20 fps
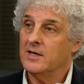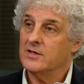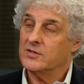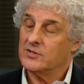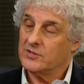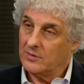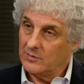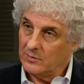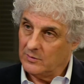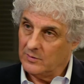
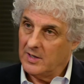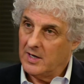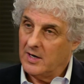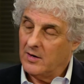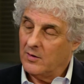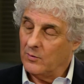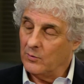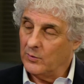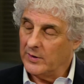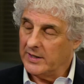So
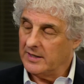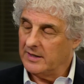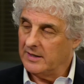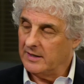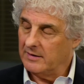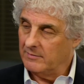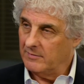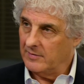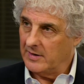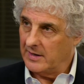
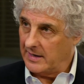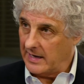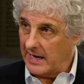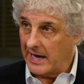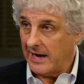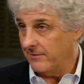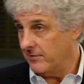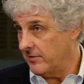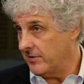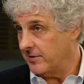we
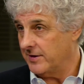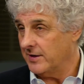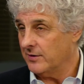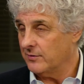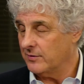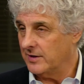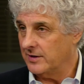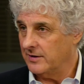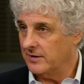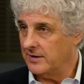have a
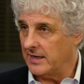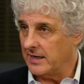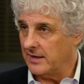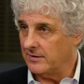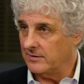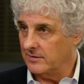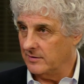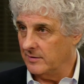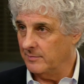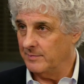theory
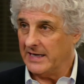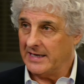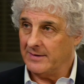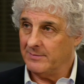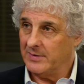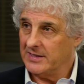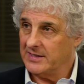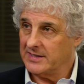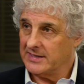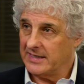that the
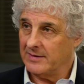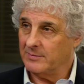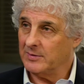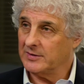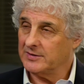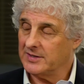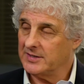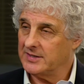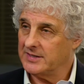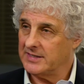baby is
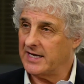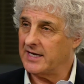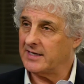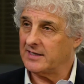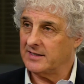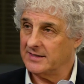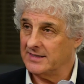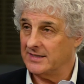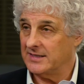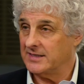able to
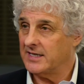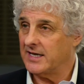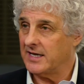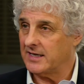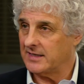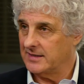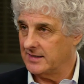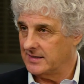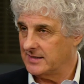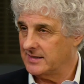
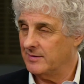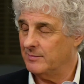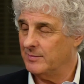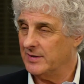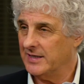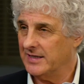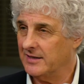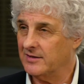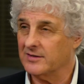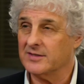detect that
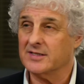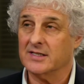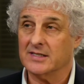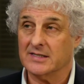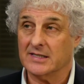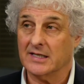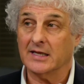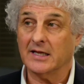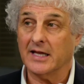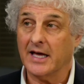somebody else
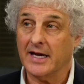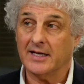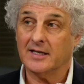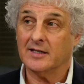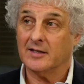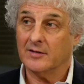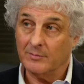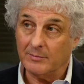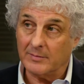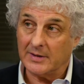is
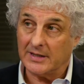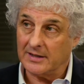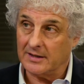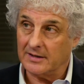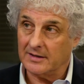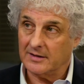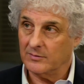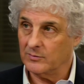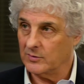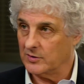like
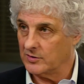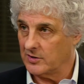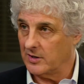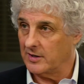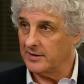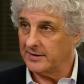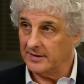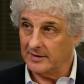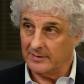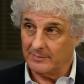me, and we're
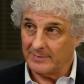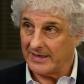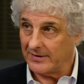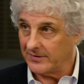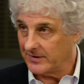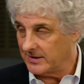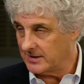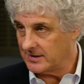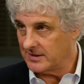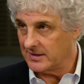talking
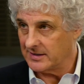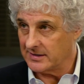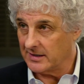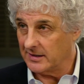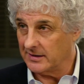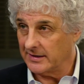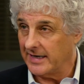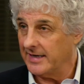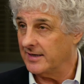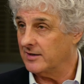about this as the
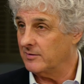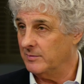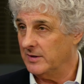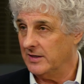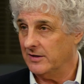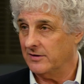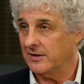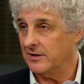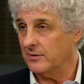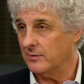like
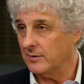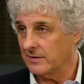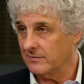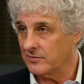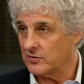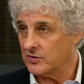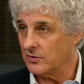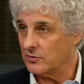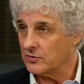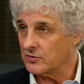me theory
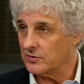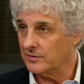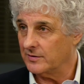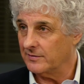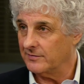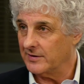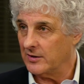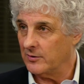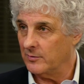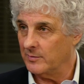of social
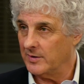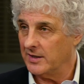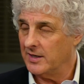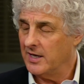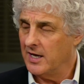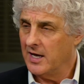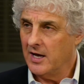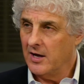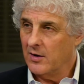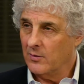development.
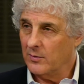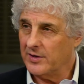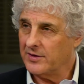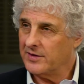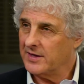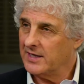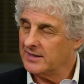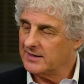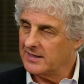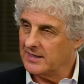We
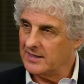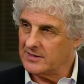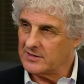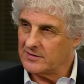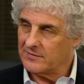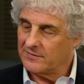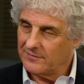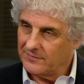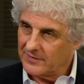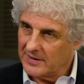think that
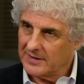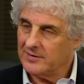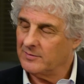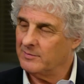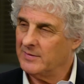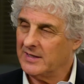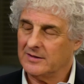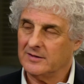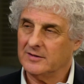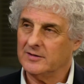it's
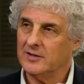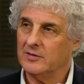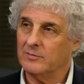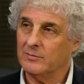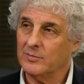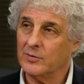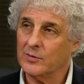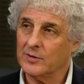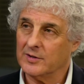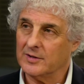fundamentally
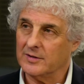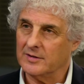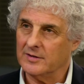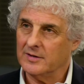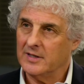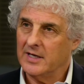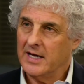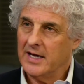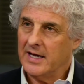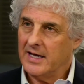important,
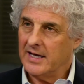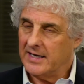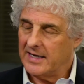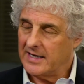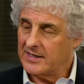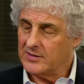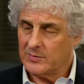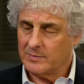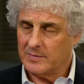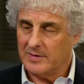and
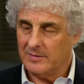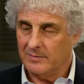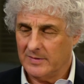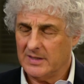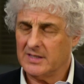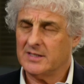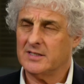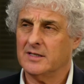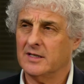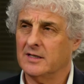has been
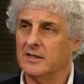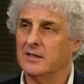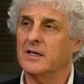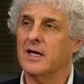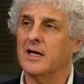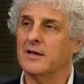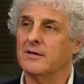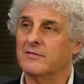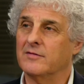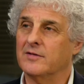missed in a
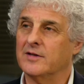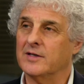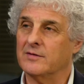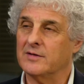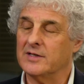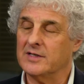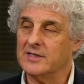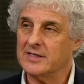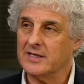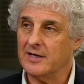lot of
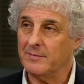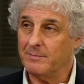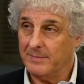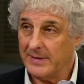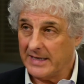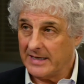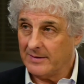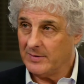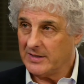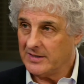theories, that
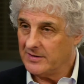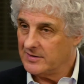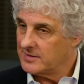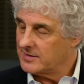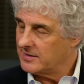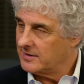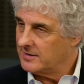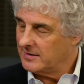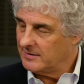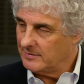
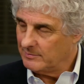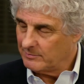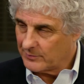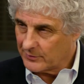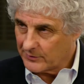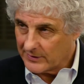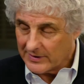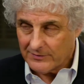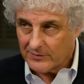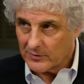babies,
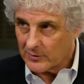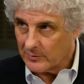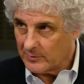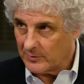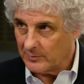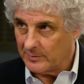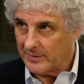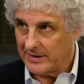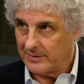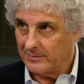
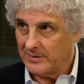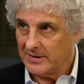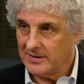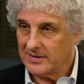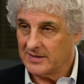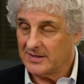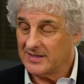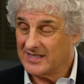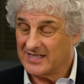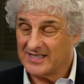preverbal
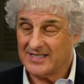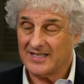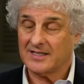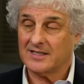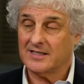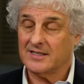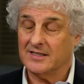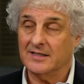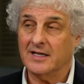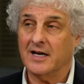babies,
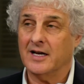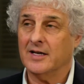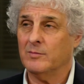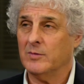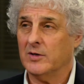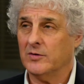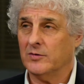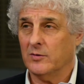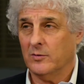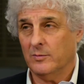6,
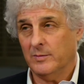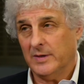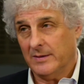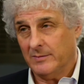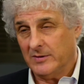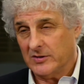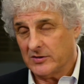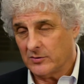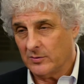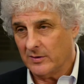9-month-old
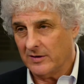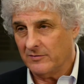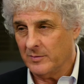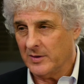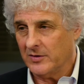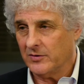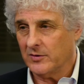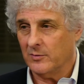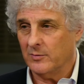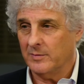babies,
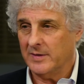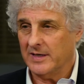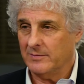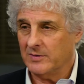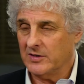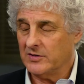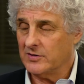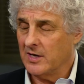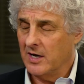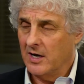12-month-old
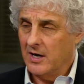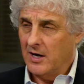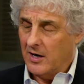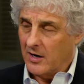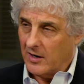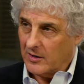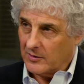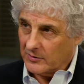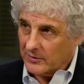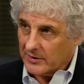babies,
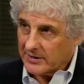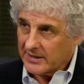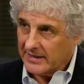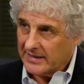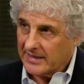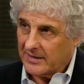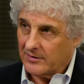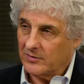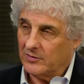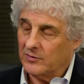are
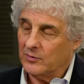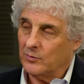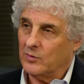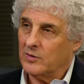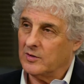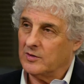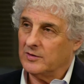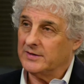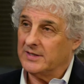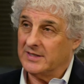looking out on the
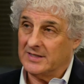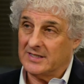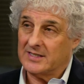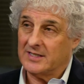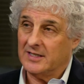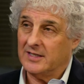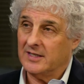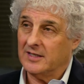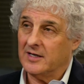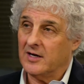world and
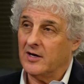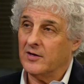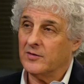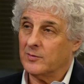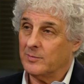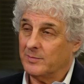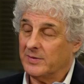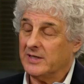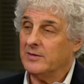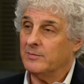seeing
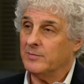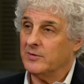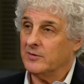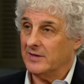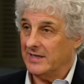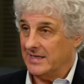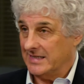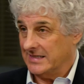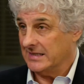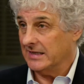other
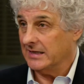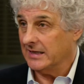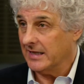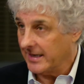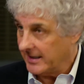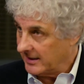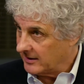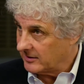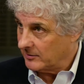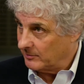people as
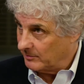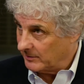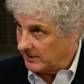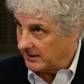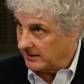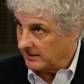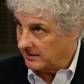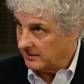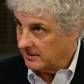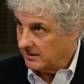like
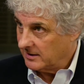me.